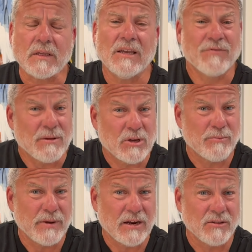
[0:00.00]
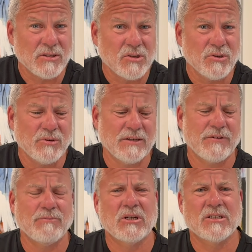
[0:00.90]
if I'm comparing the two,
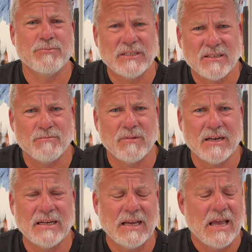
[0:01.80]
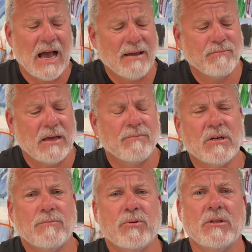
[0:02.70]
if I'm going to spend some money, I'm
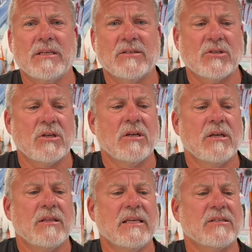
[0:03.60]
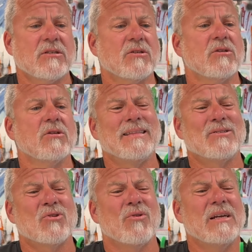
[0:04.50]
going to put this
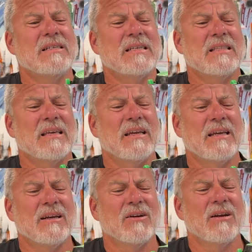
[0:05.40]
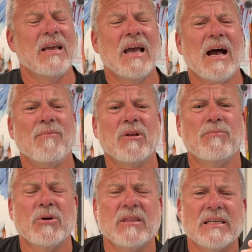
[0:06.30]
crazy thing here. I'm going
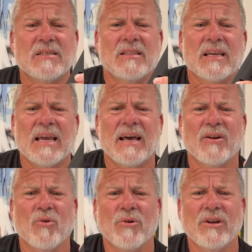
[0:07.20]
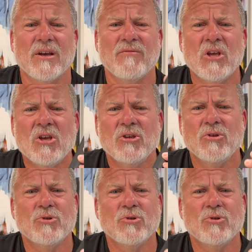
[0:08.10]
to put this in the category of you